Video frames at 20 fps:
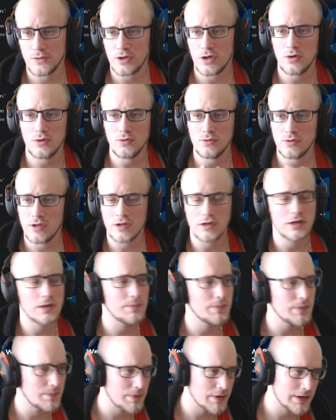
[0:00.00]
you know, who they're gonna
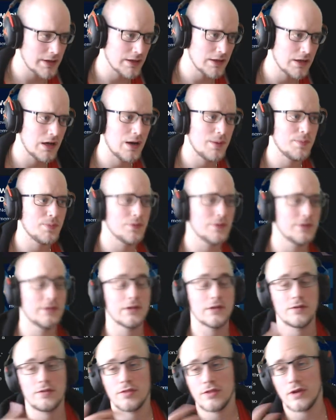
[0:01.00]
be picking up, what
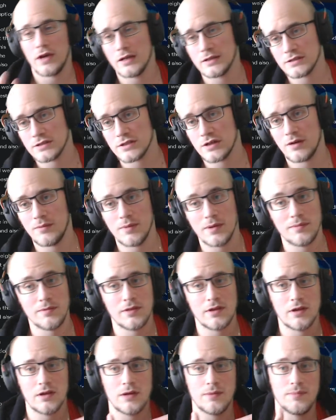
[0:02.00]
their thoughts are. Maybe
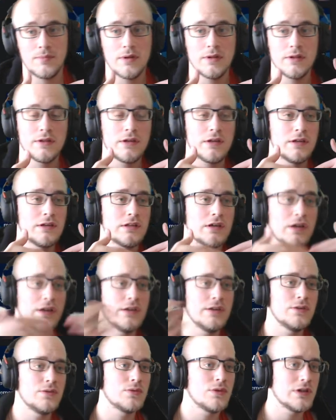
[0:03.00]
they're gonna build an entire
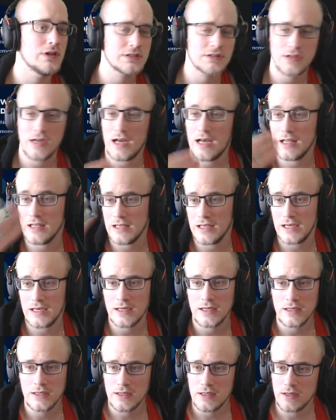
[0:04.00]
new roster, a la
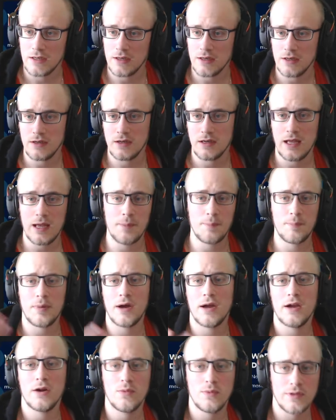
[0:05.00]
uh,
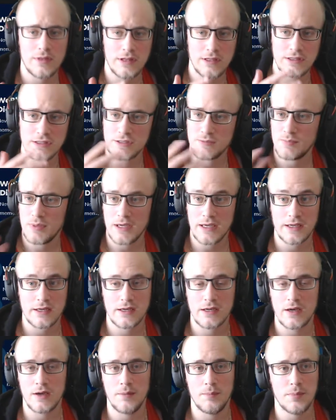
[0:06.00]
Empire, where they just
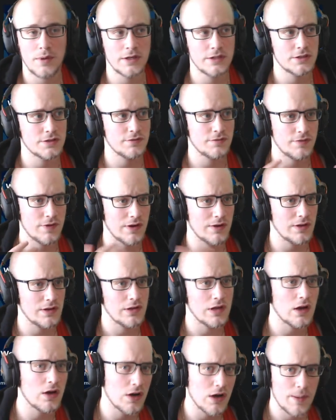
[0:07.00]
pick a bunch of very
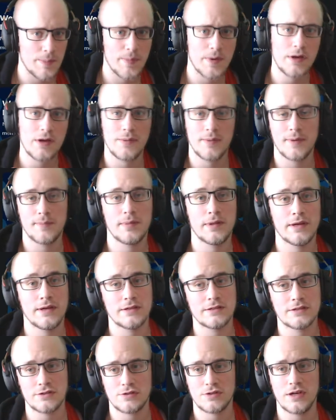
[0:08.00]
young up and coming
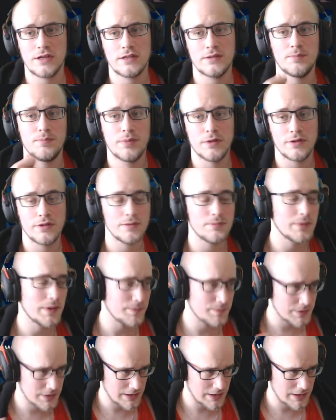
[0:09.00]
players and try to build them up